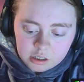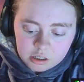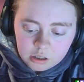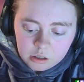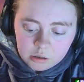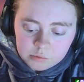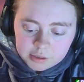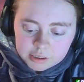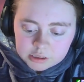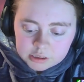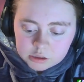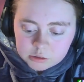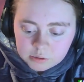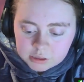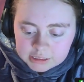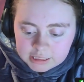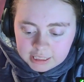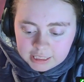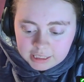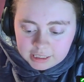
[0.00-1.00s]
Cole ran
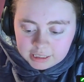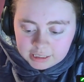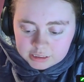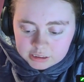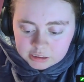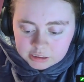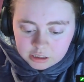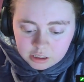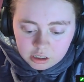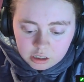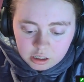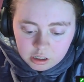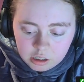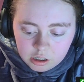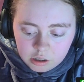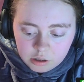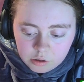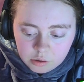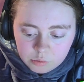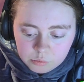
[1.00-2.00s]
towards the headlights.
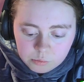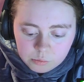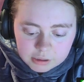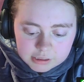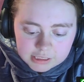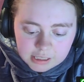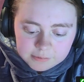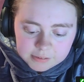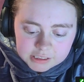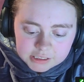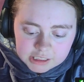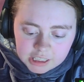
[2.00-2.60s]
Whatever